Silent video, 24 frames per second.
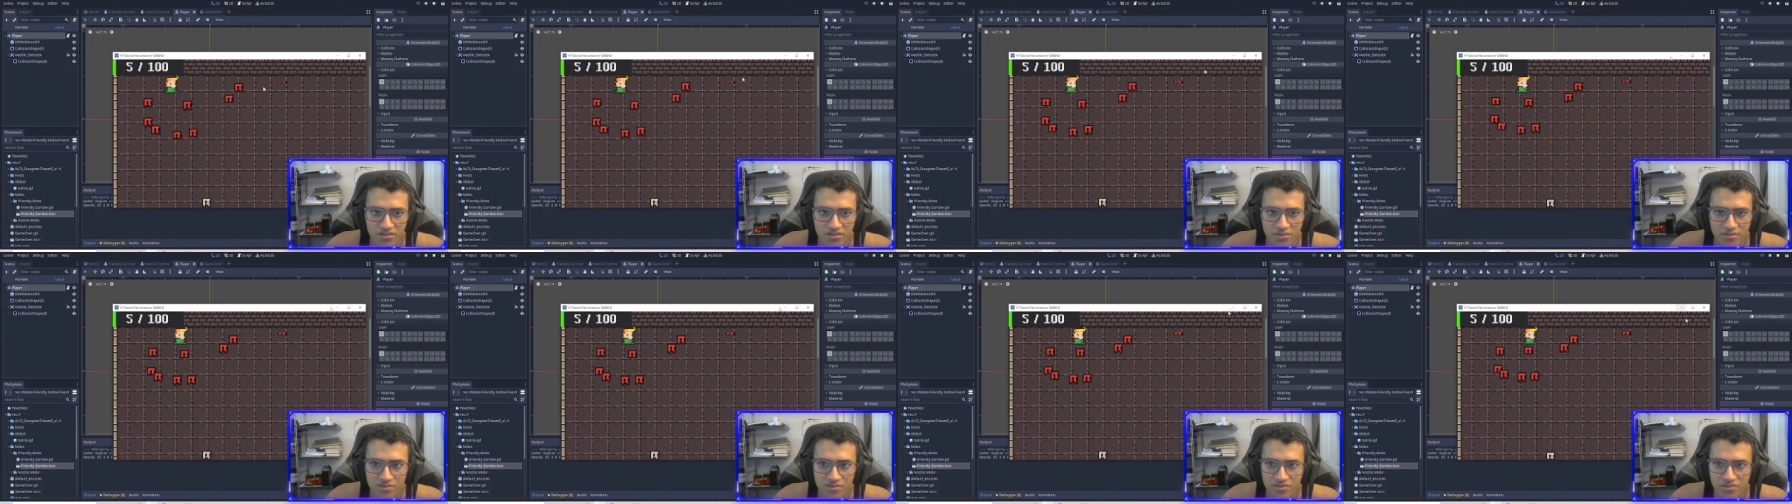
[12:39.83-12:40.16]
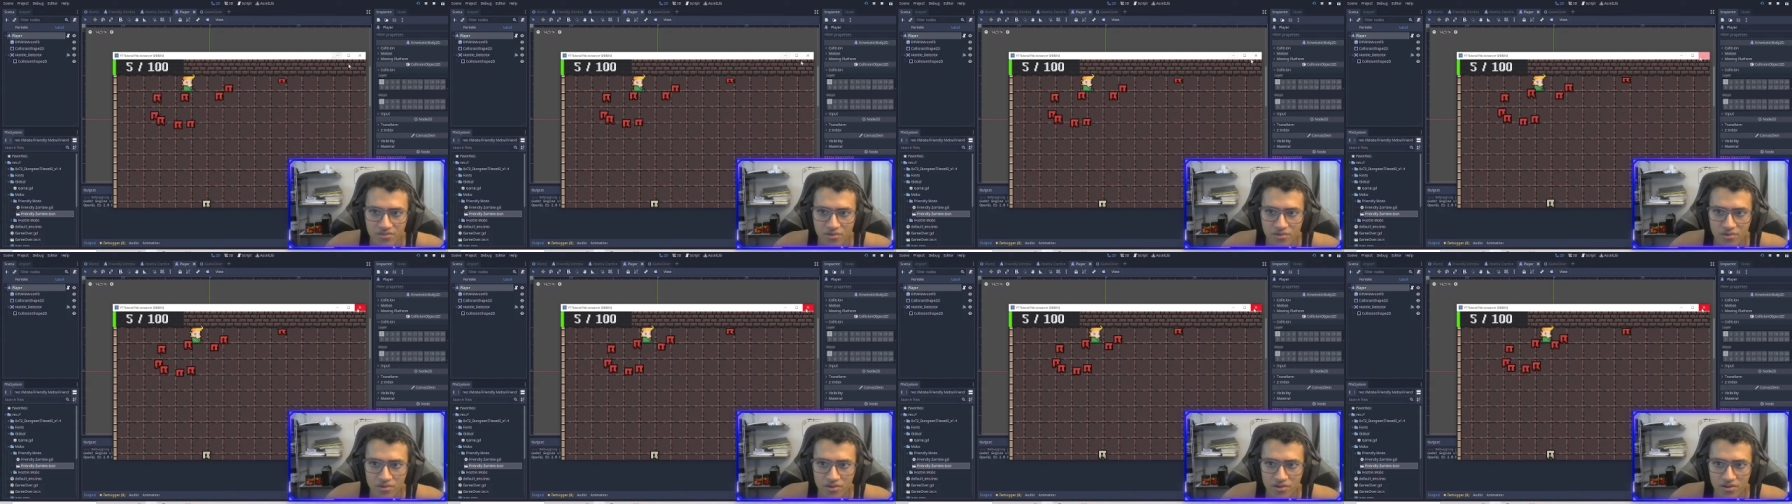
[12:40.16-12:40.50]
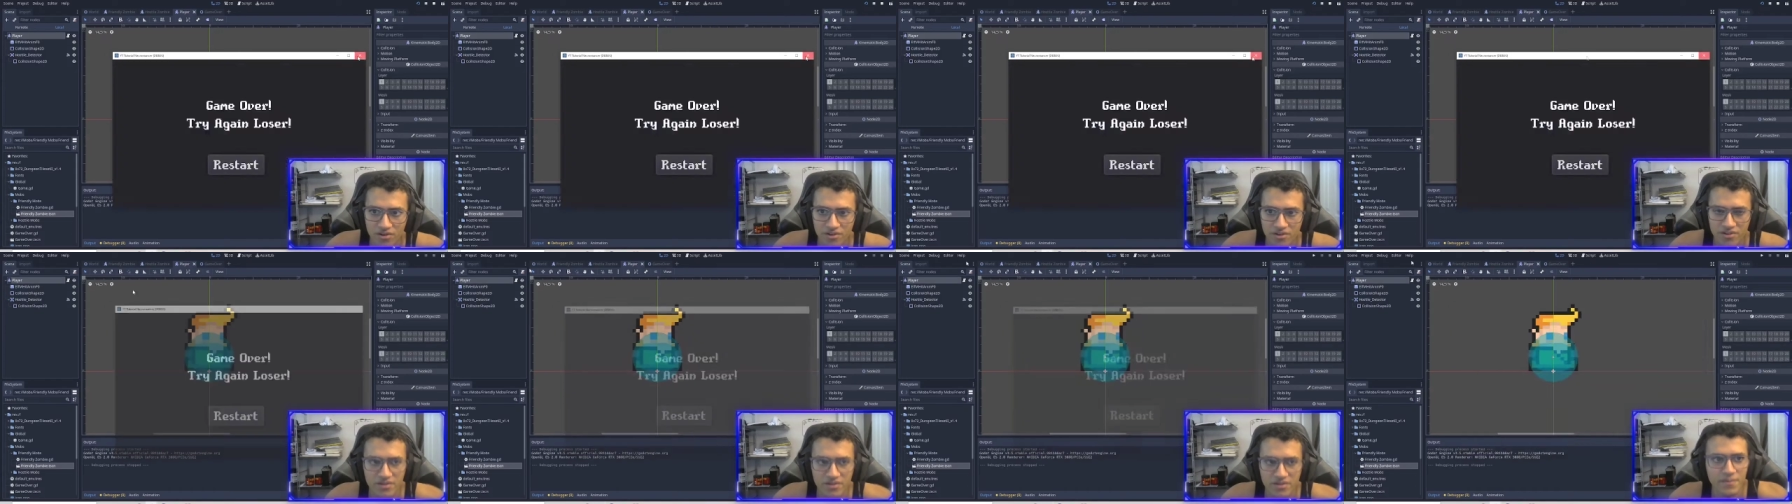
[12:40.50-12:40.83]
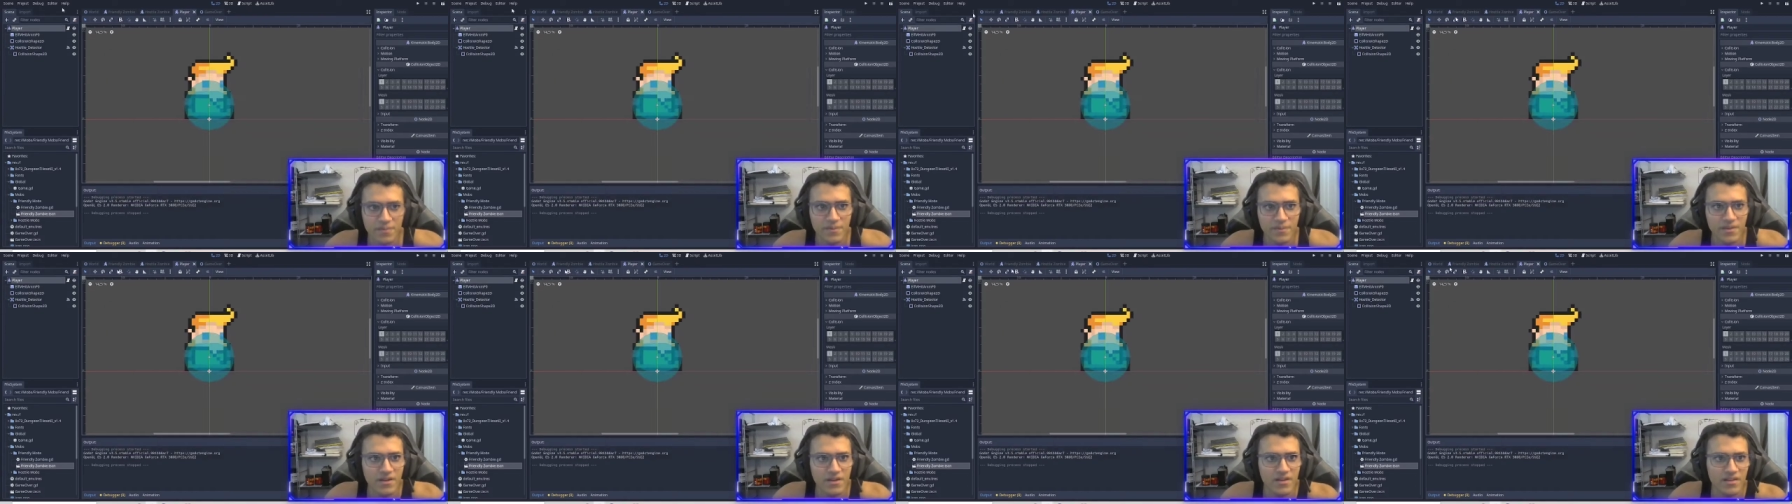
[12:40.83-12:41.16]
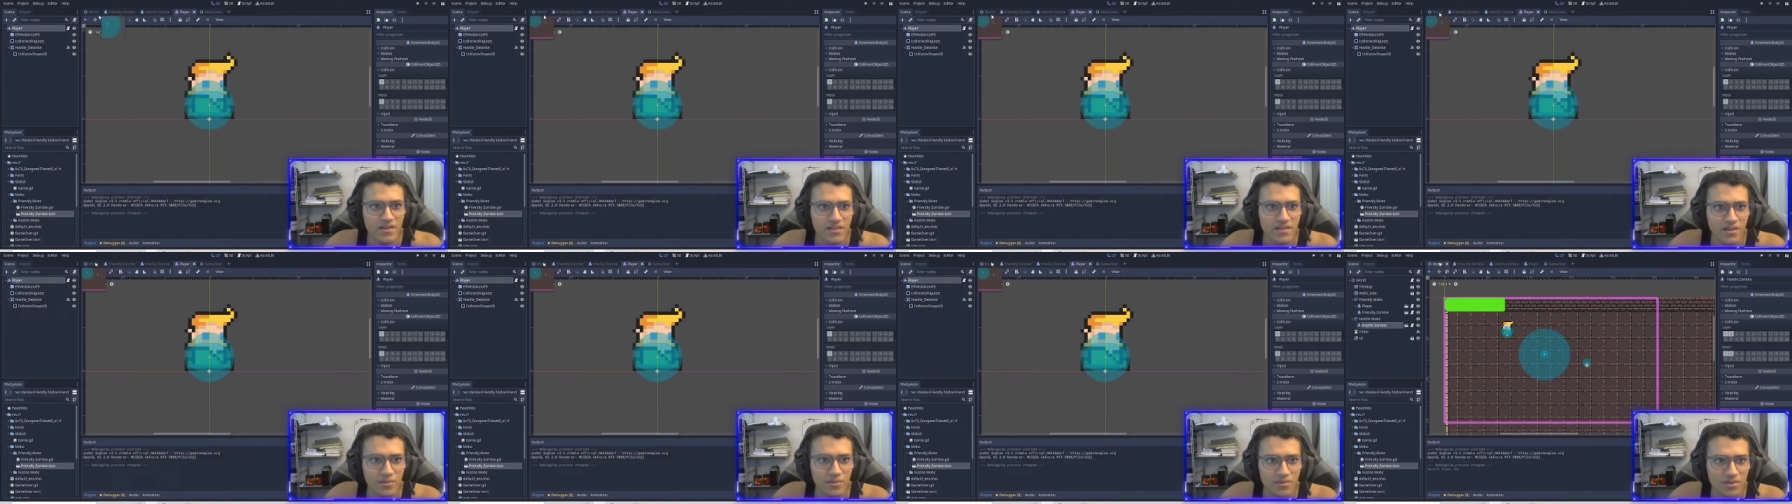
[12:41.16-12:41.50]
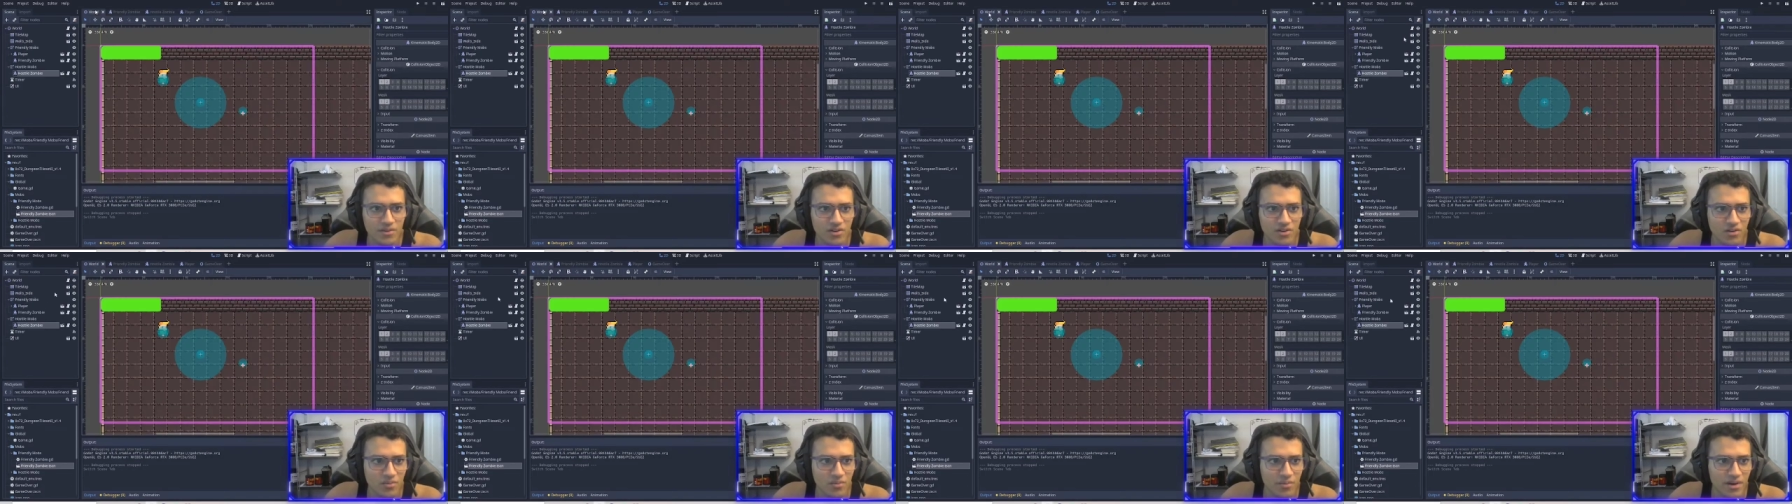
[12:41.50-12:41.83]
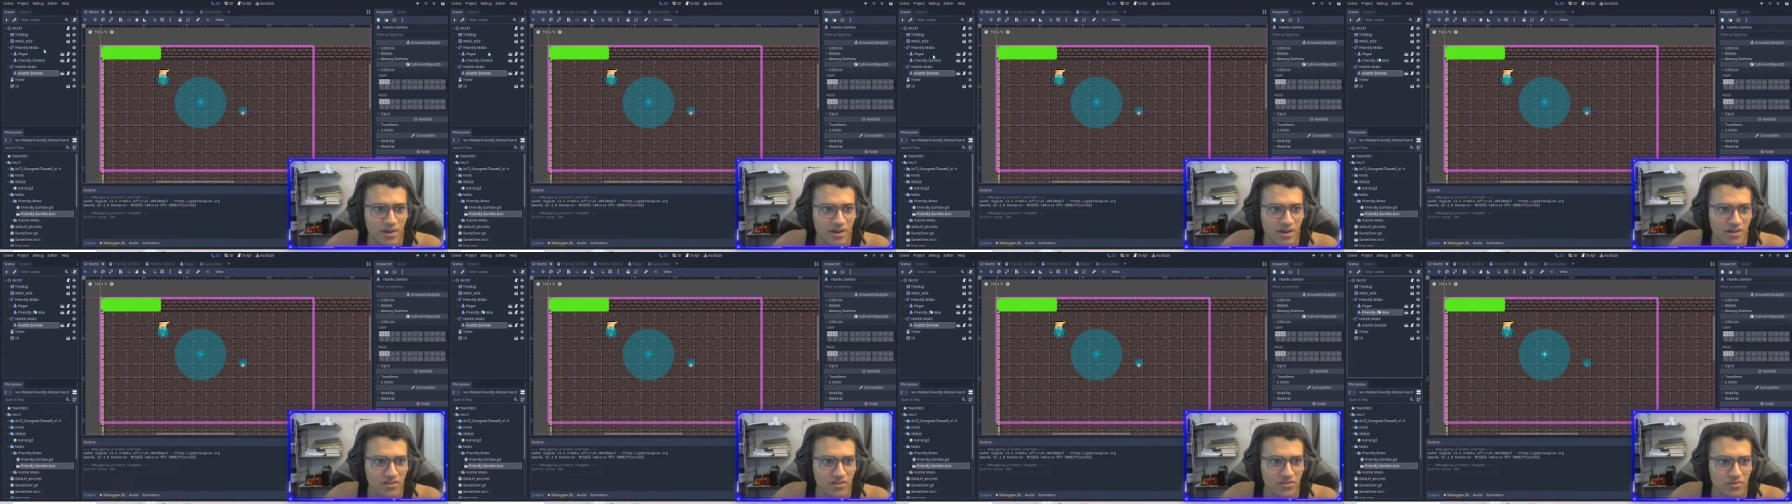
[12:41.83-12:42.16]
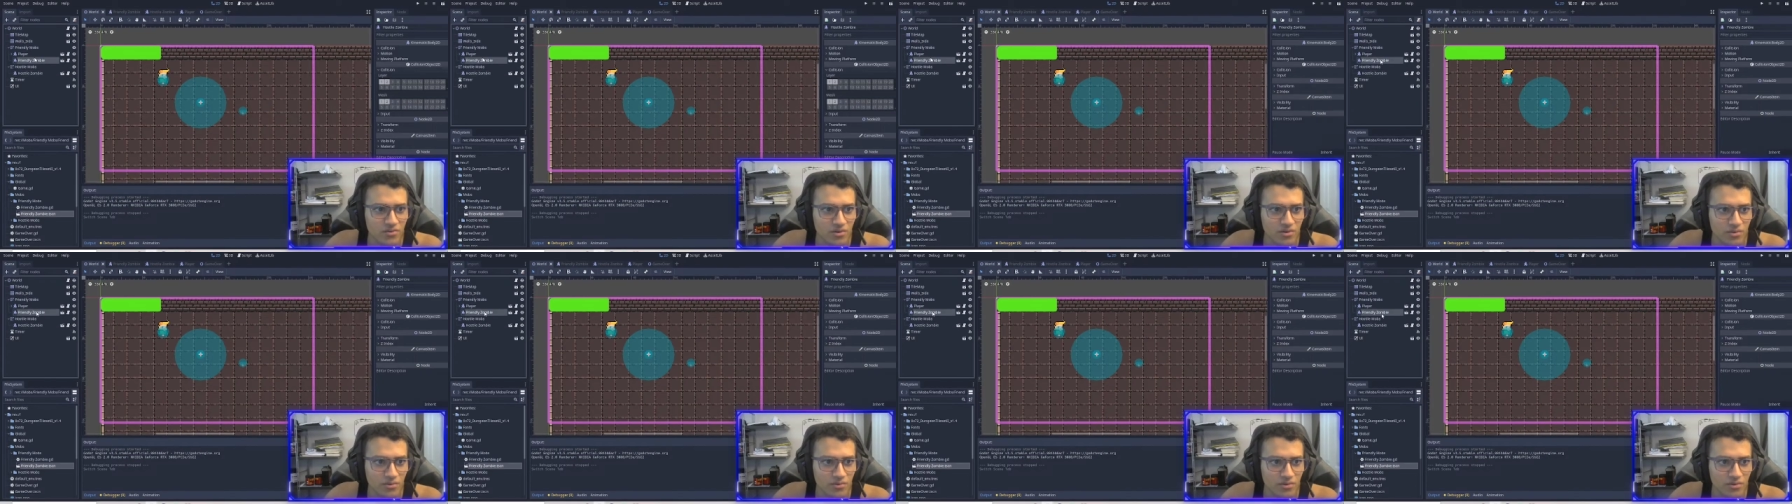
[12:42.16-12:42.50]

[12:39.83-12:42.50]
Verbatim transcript: something's going on here. Let me go back into our